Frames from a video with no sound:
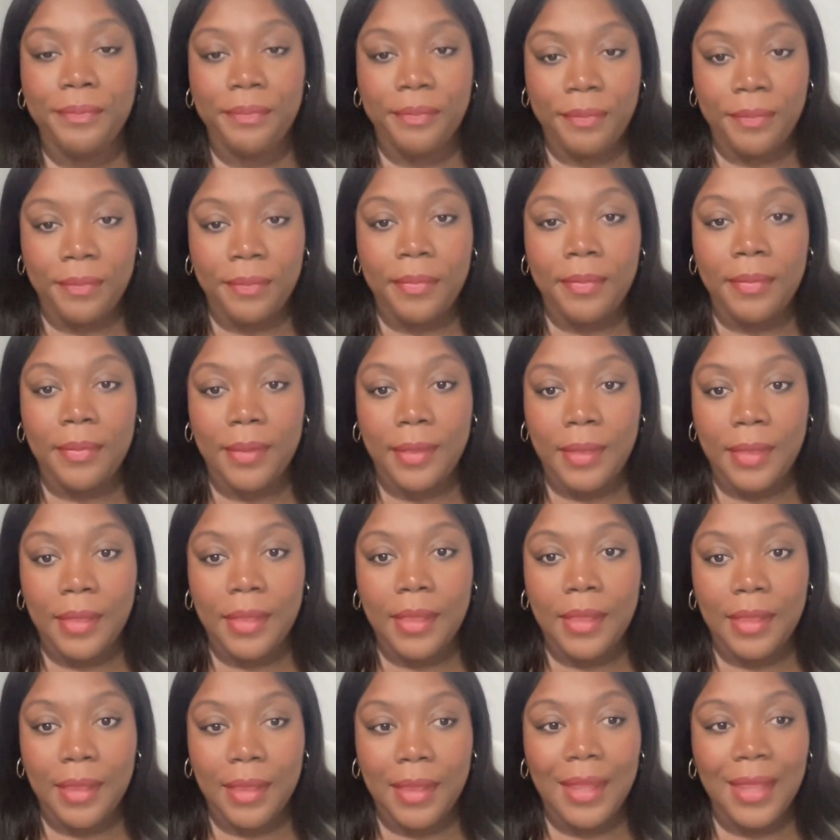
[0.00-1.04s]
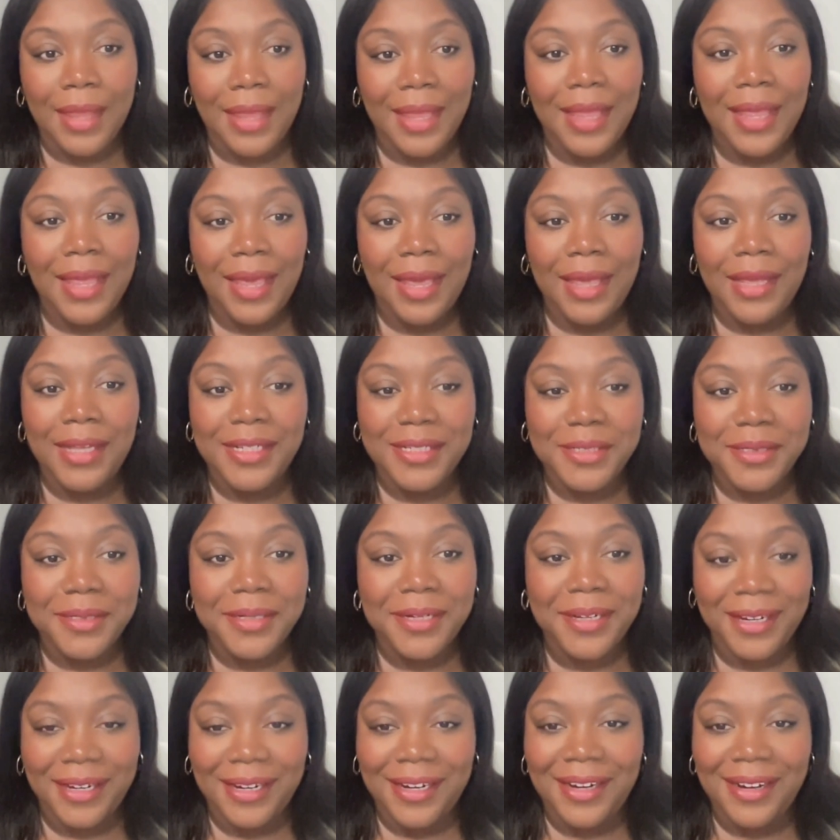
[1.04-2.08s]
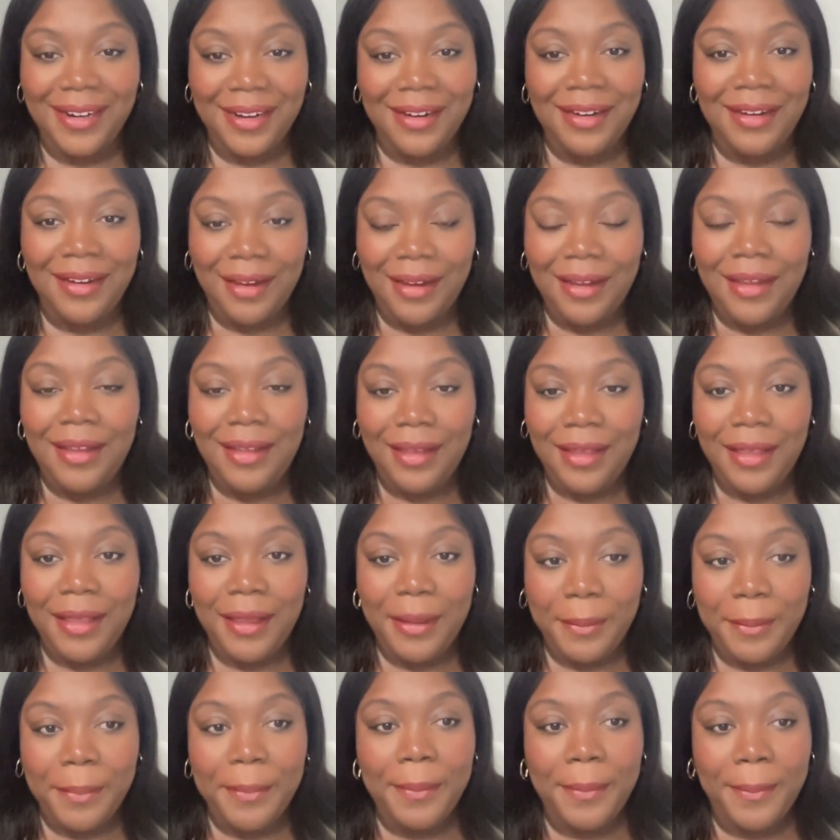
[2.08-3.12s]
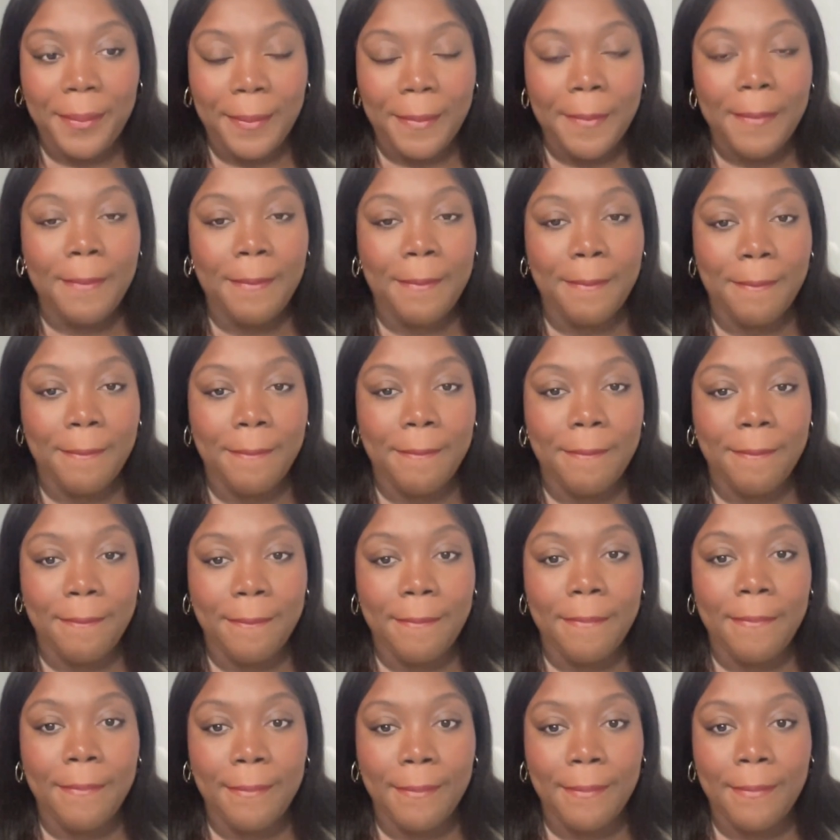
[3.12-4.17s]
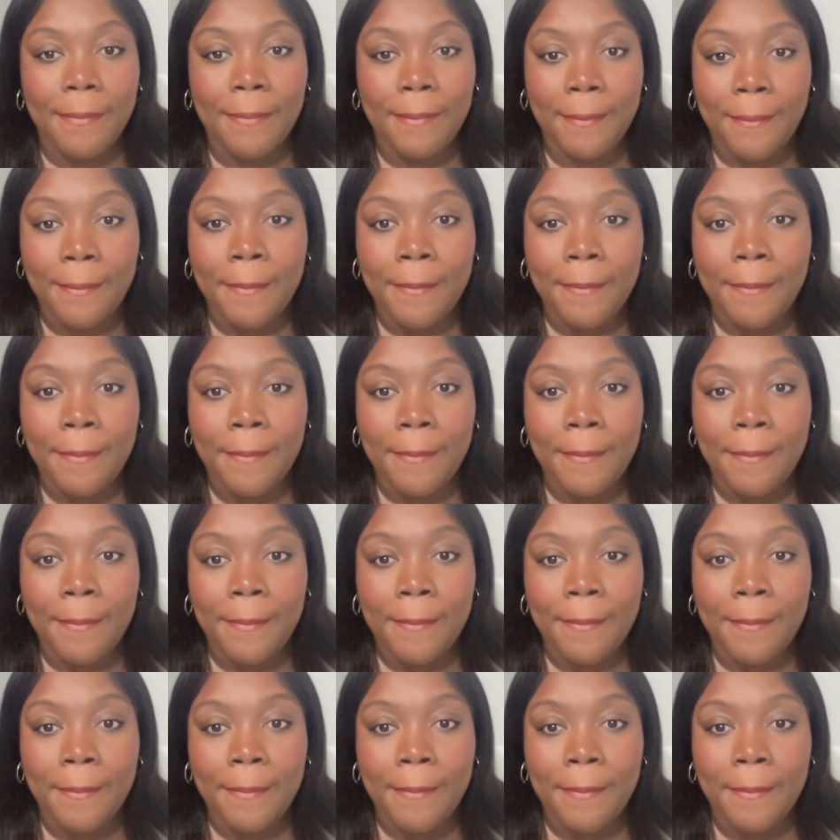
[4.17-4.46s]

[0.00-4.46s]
(silent)